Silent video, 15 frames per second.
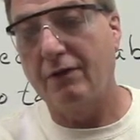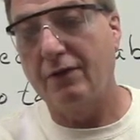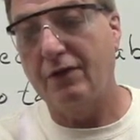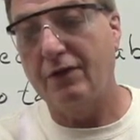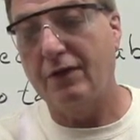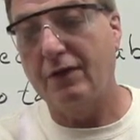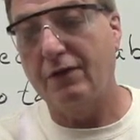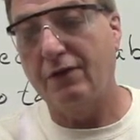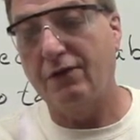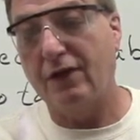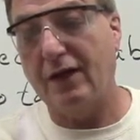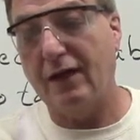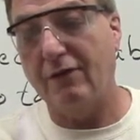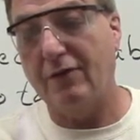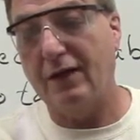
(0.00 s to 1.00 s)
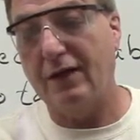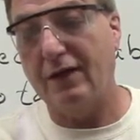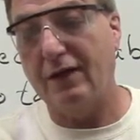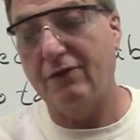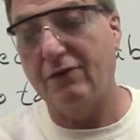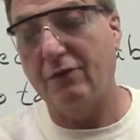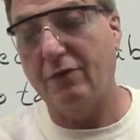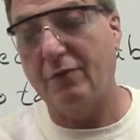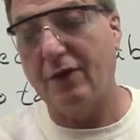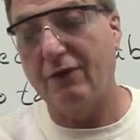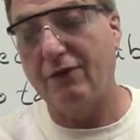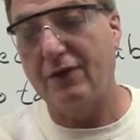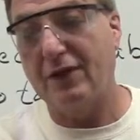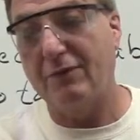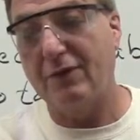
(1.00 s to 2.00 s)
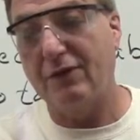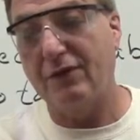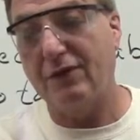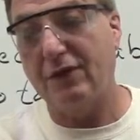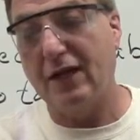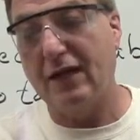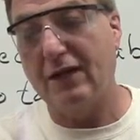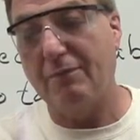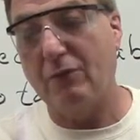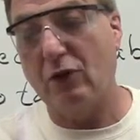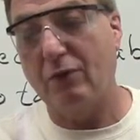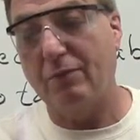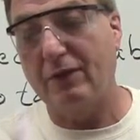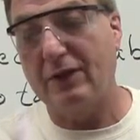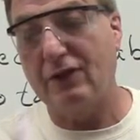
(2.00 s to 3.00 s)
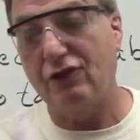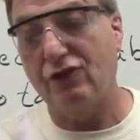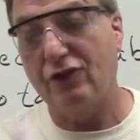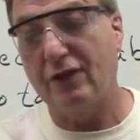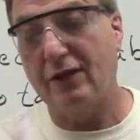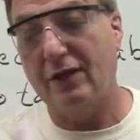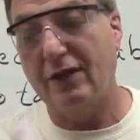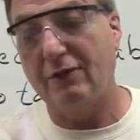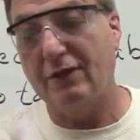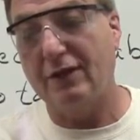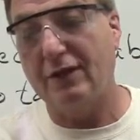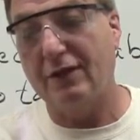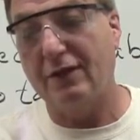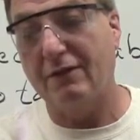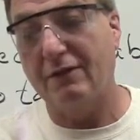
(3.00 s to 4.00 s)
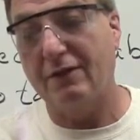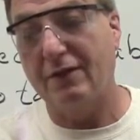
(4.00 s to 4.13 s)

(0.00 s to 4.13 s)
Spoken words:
Look at the side right next to where my flame is. It's kind of purplish. There we go.